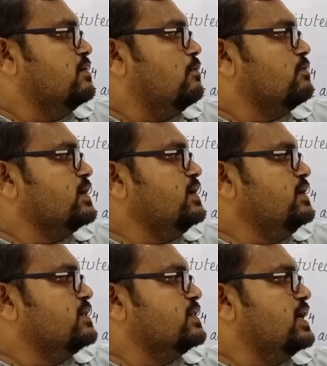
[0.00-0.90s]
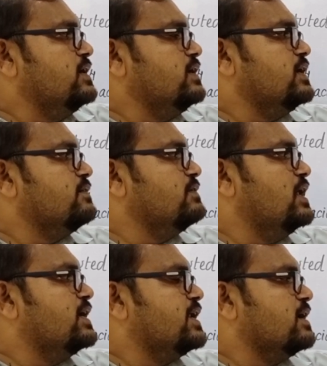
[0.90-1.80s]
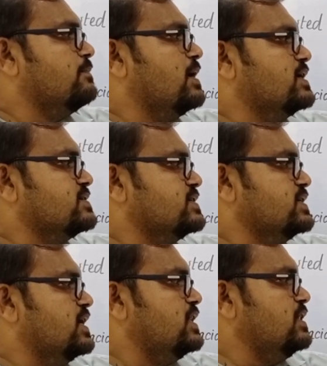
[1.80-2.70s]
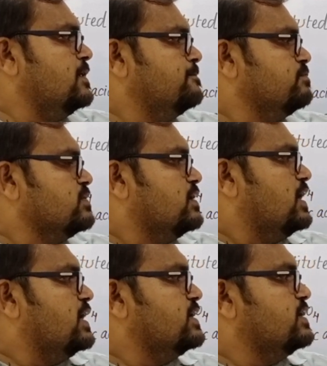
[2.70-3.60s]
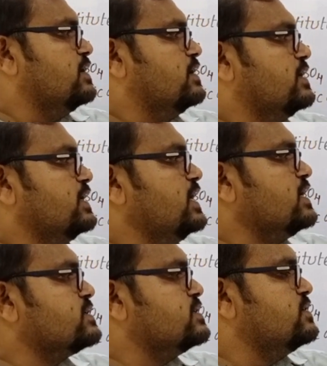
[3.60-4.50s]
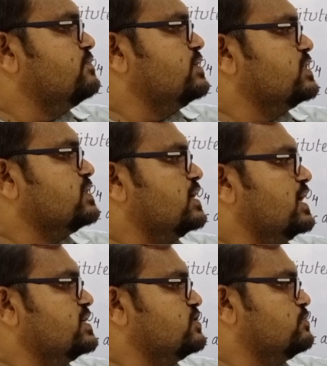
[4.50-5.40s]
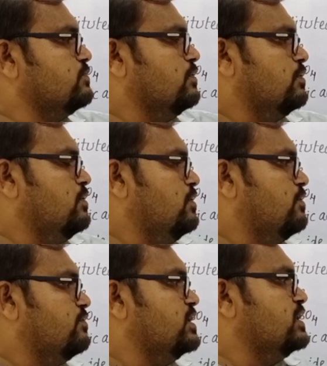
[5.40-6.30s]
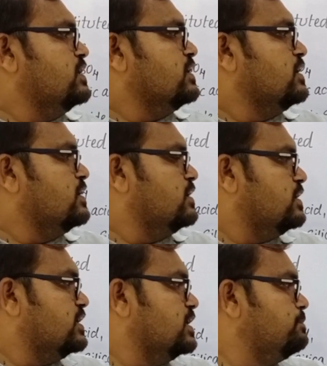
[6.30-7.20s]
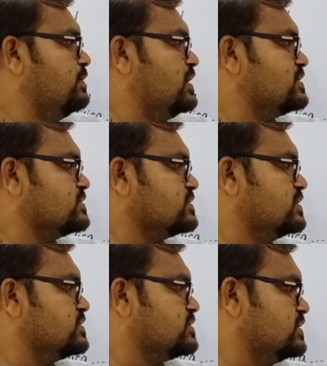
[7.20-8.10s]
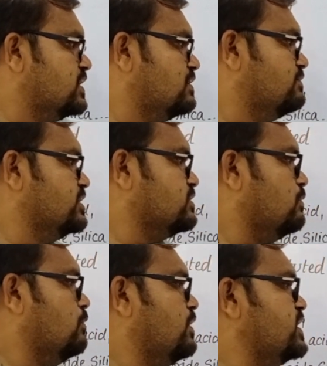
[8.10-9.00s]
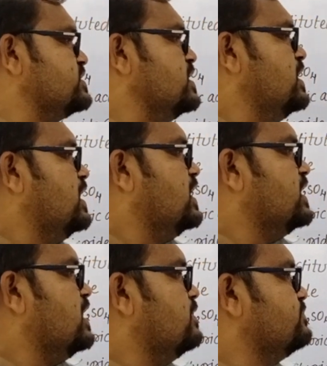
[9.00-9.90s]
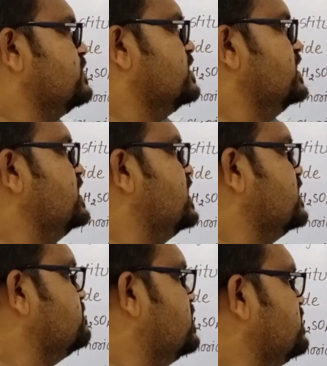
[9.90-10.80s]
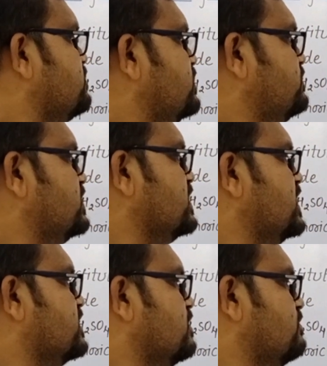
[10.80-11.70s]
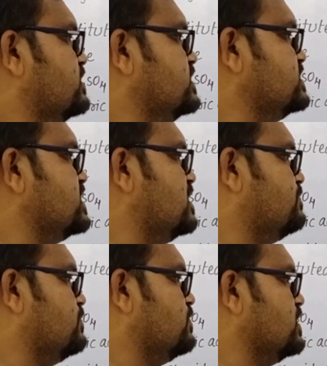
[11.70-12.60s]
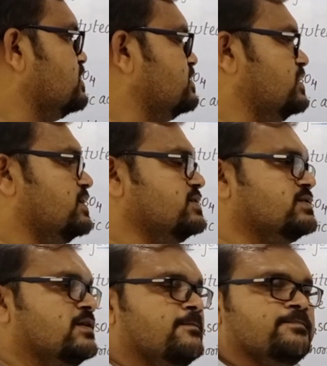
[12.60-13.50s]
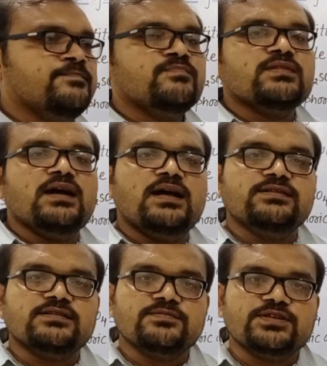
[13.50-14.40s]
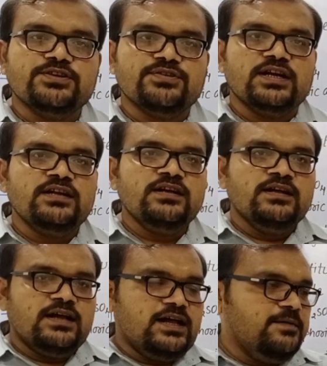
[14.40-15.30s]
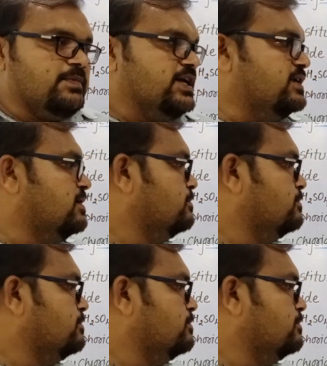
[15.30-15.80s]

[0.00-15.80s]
Okay, then it will attack by Cl, and reaction with H2O will replace this Cl with OH, and after rearrangement we will get our desired product, that is N substituted amide.